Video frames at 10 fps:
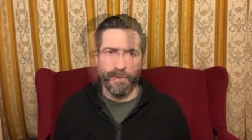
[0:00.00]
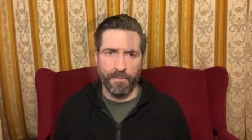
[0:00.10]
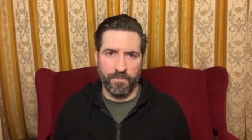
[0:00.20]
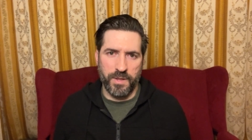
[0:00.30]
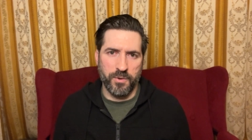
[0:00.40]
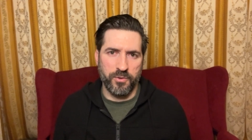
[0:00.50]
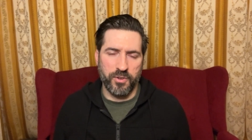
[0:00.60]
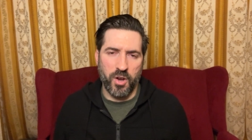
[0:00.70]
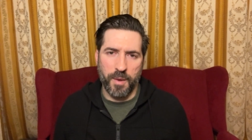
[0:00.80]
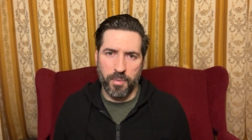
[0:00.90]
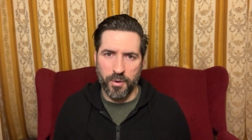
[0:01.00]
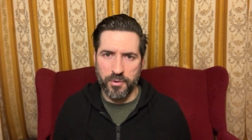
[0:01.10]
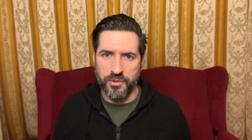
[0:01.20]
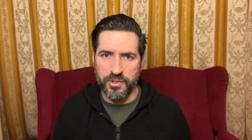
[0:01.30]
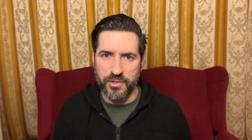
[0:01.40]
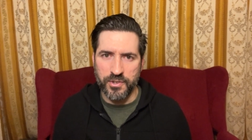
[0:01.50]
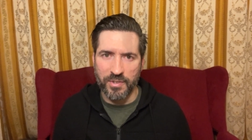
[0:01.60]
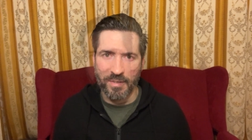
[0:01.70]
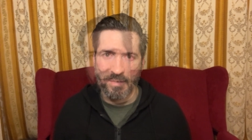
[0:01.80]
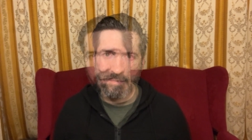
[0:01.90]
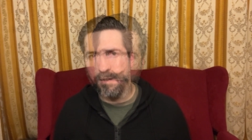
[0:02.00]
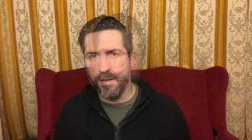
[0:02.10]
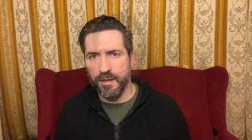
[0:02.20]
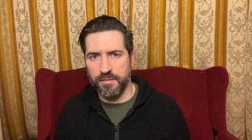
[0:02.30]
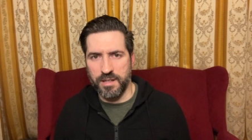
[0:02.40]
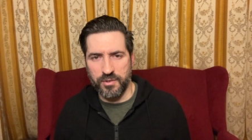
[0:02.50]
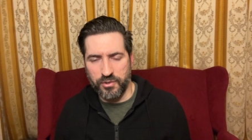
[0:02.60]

There is a hypothesis in